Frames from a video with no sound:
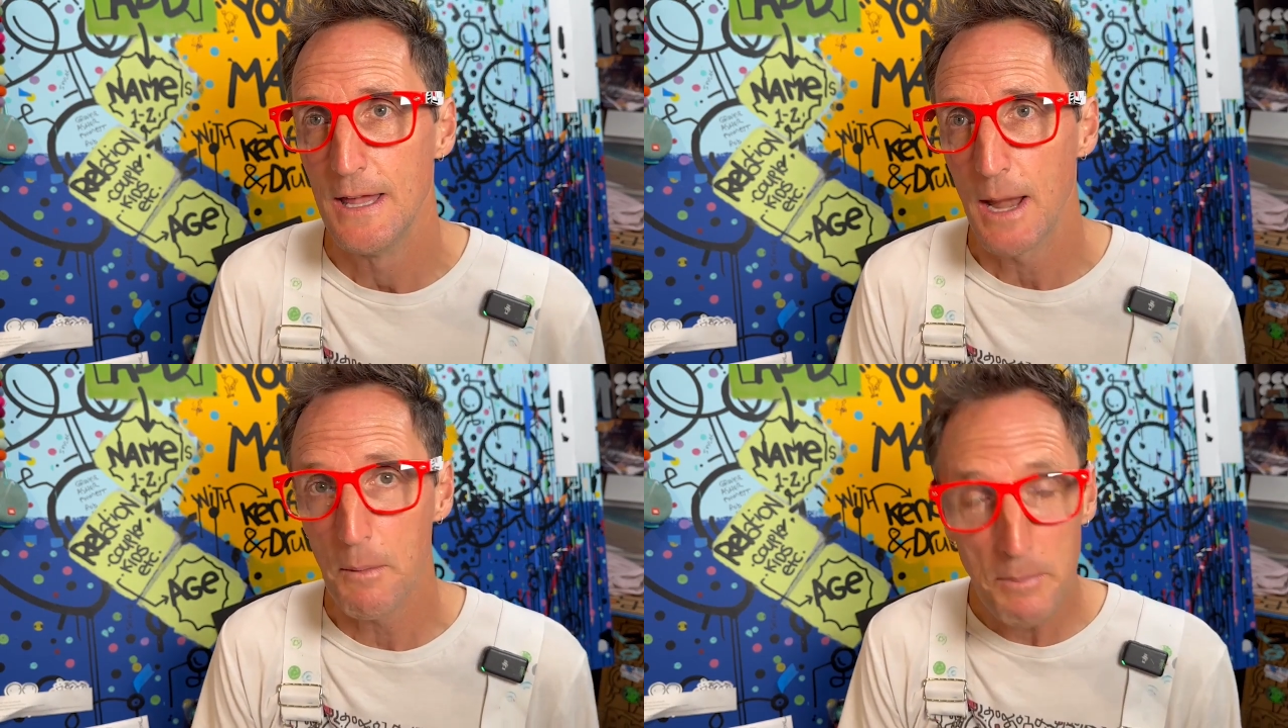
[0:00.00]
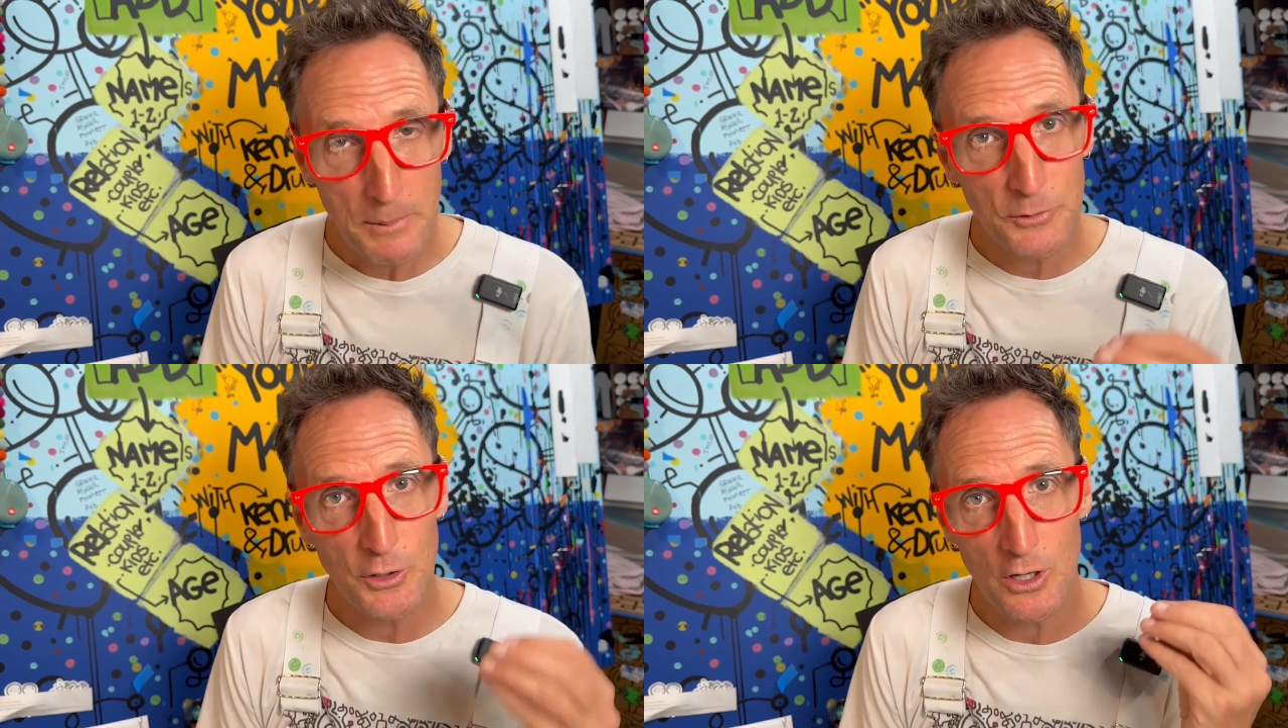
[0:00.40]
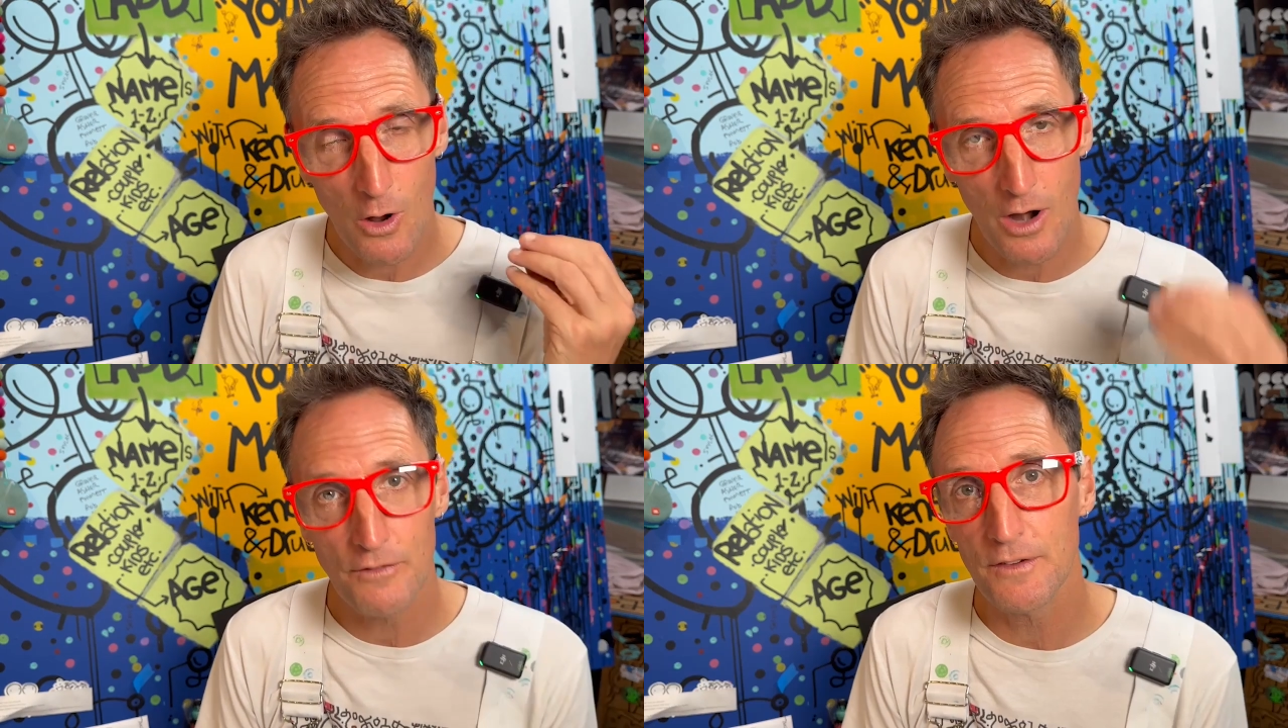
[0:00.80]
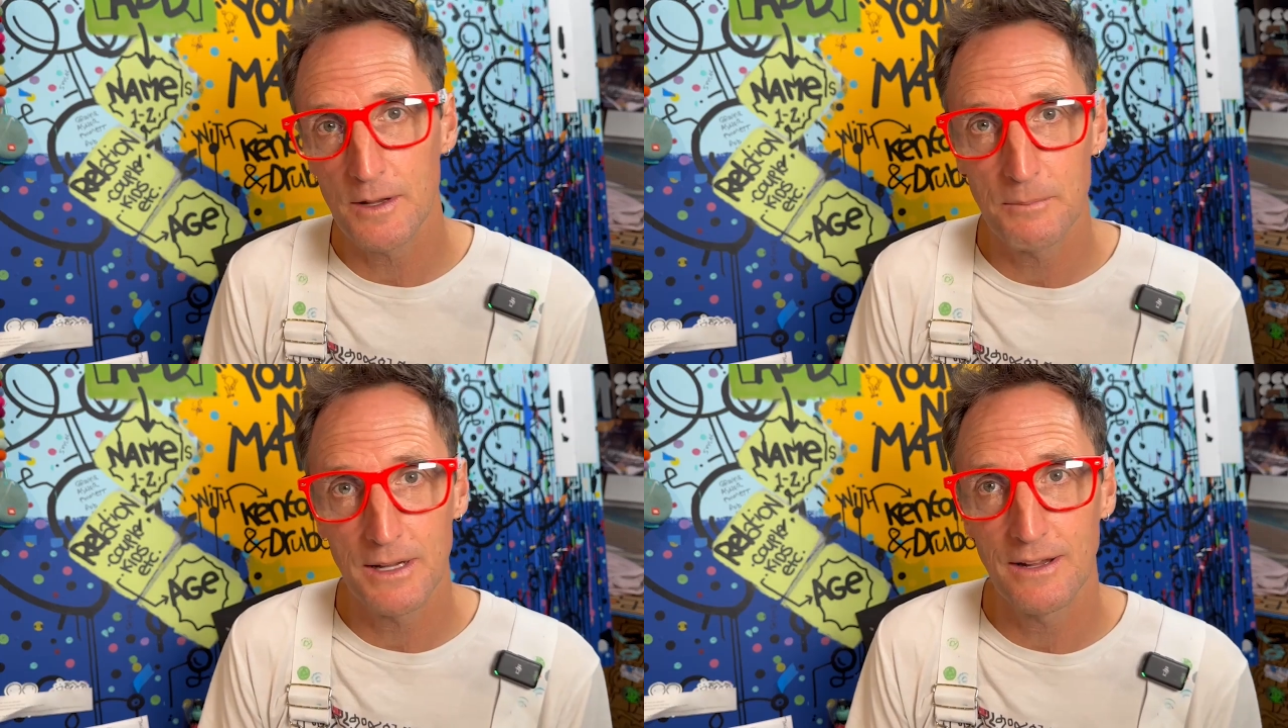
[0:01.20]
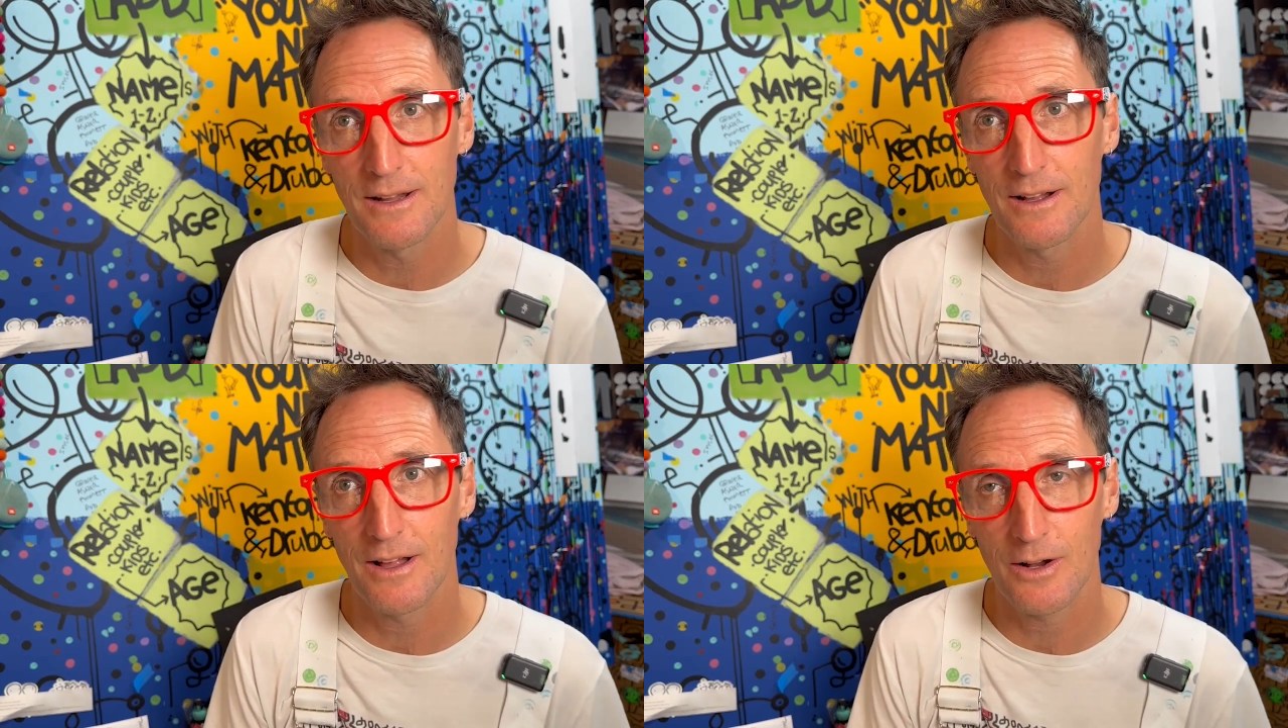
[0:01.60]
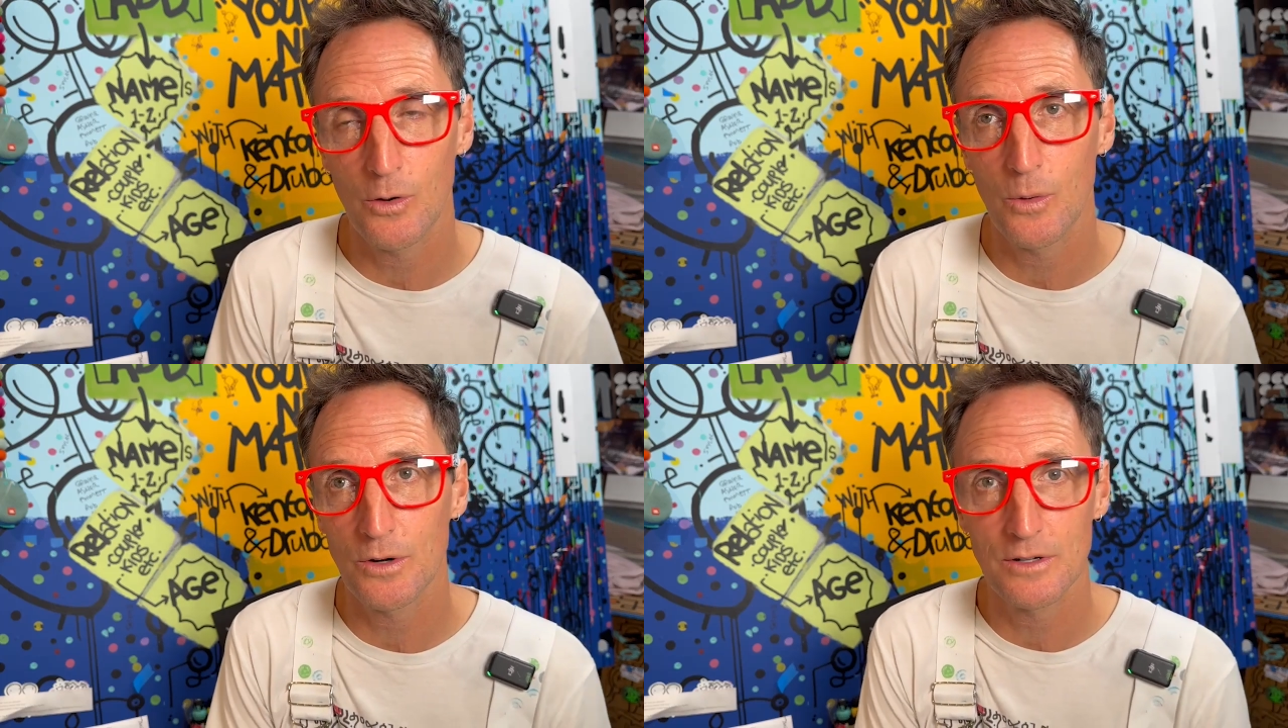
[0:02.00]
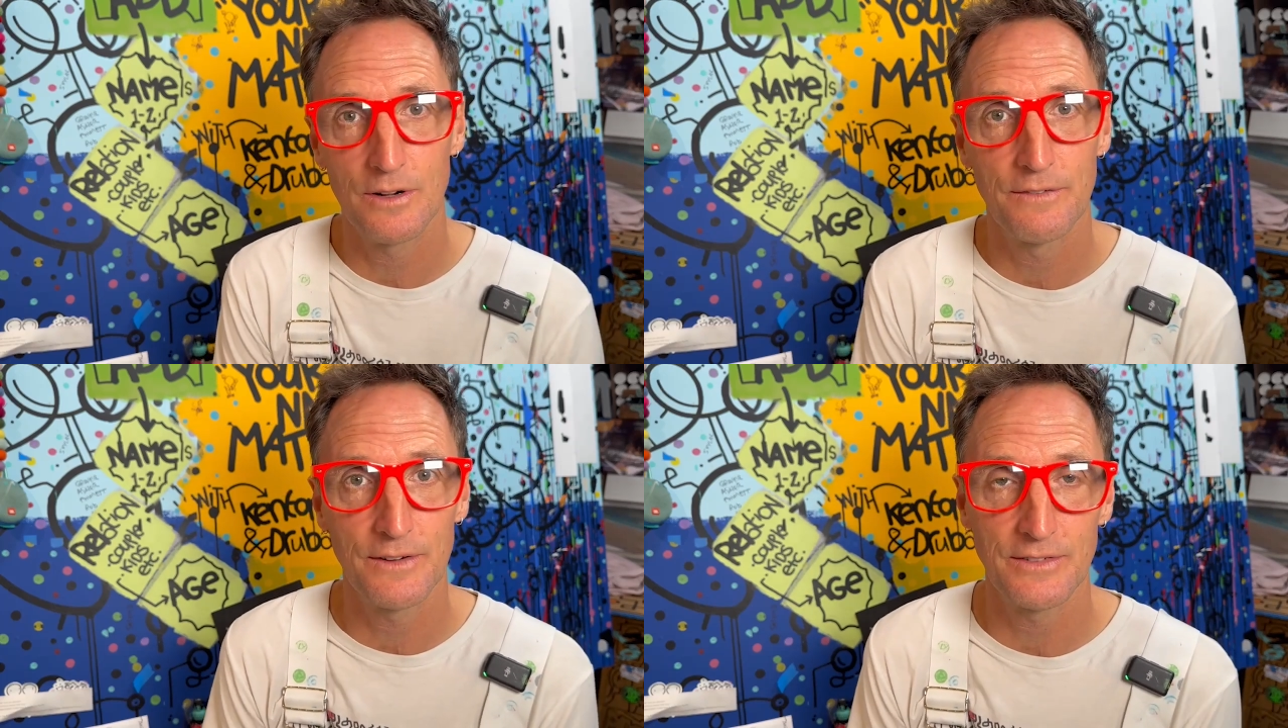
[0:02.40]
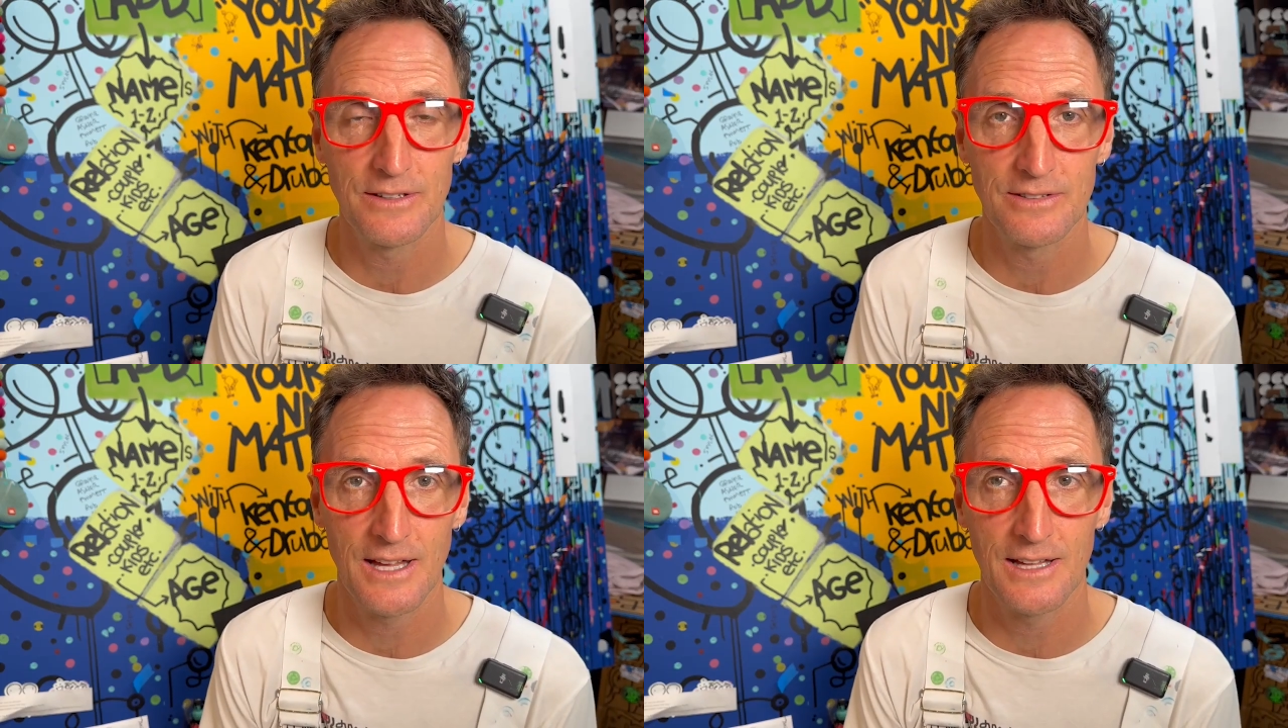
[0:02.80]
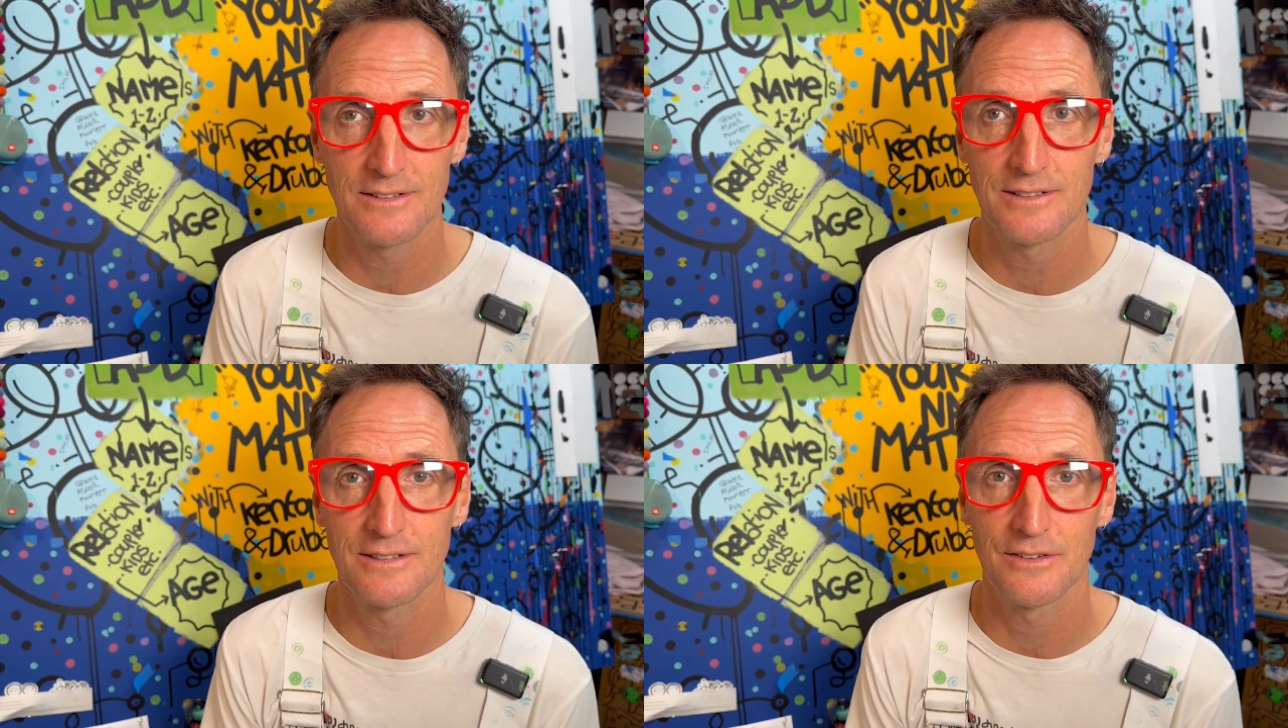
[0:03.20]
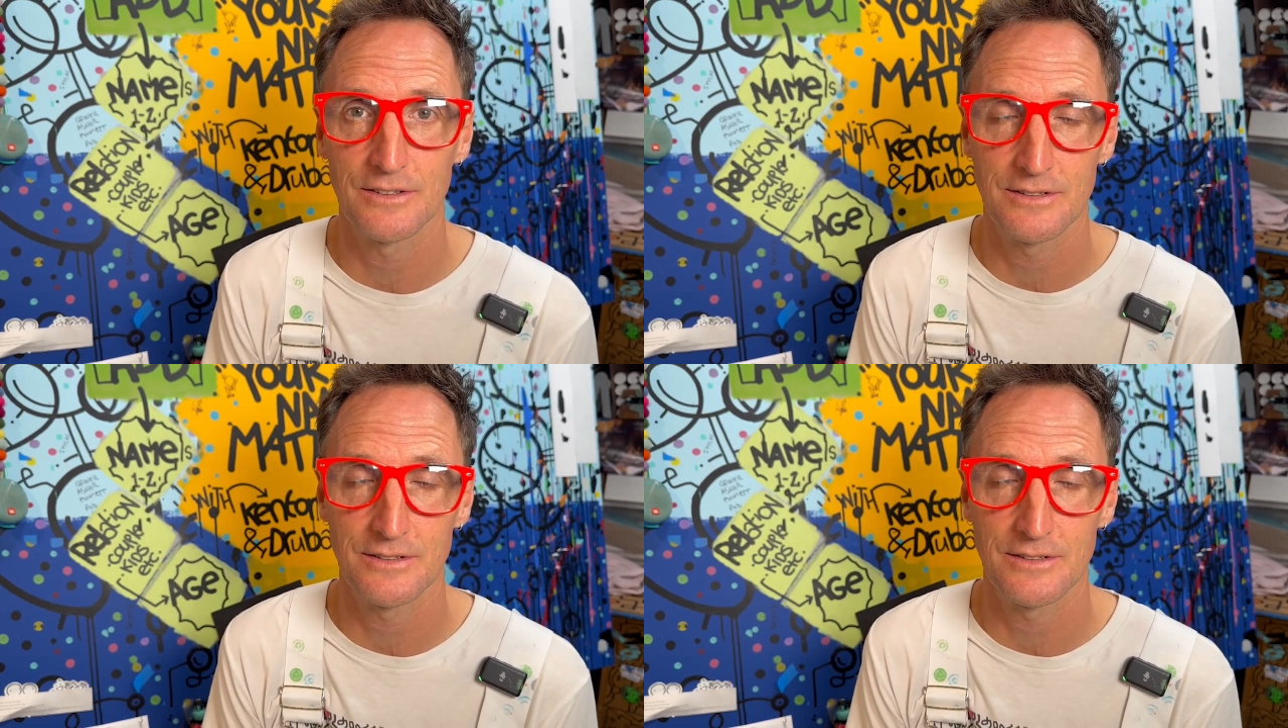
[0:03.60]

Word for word: And when people started offering me a quarter or 50 cents